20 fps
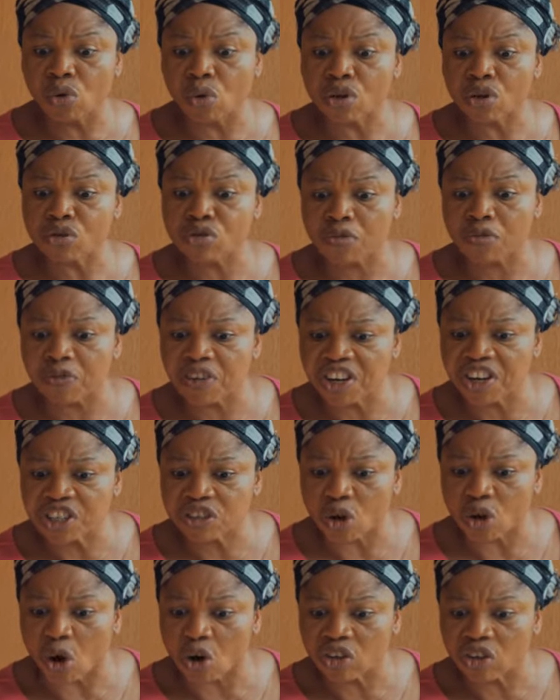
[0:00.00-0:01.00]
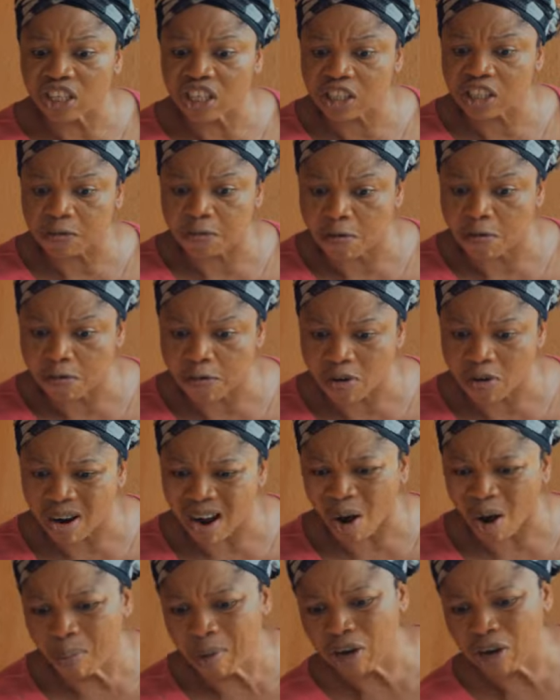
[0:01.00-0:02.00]
you want to finish all this fufu?
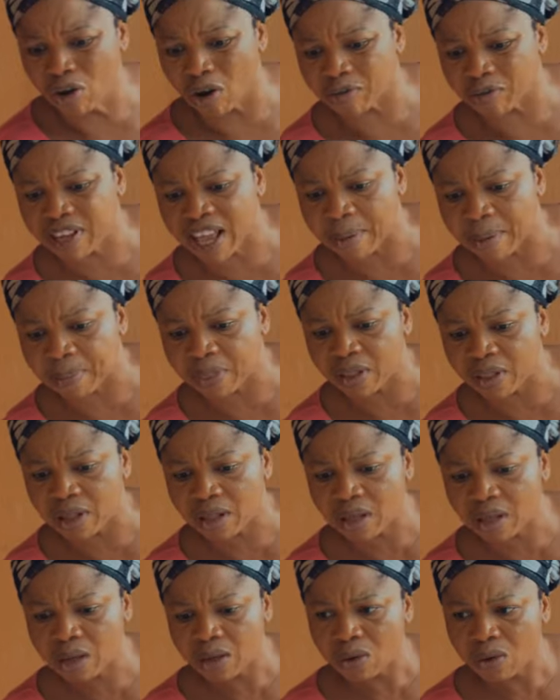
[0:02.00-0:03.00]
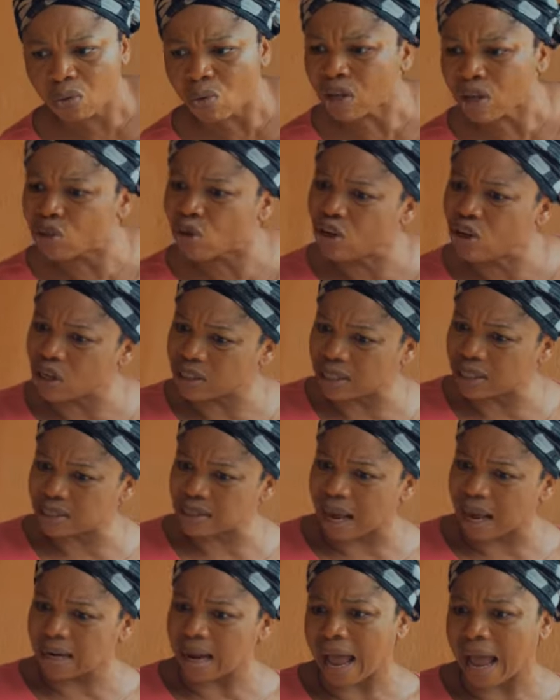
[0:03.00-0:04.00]
How many of them? What will your
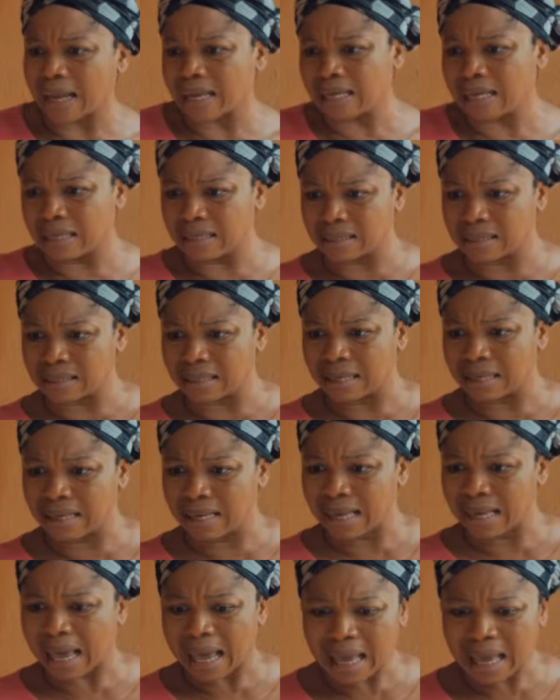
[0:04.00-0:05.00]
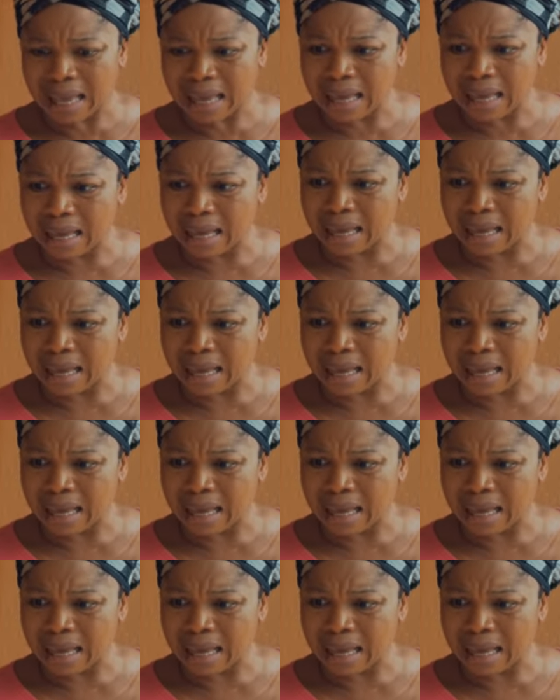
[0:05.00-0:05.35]
sister and I eat? Eh?